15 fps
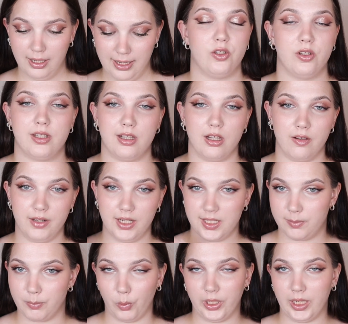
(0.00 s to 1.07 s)
I just love a
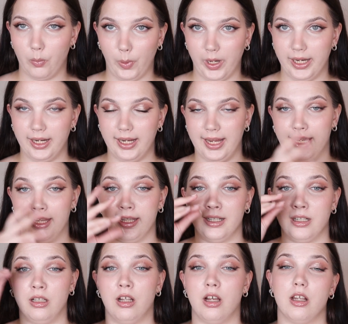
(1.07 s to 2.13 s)
smoky wing
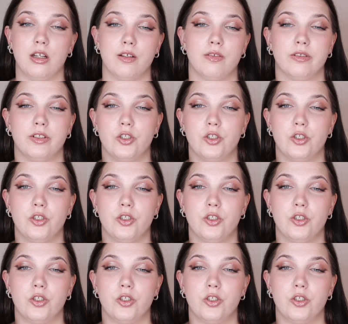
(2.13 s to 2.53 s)
and a lot of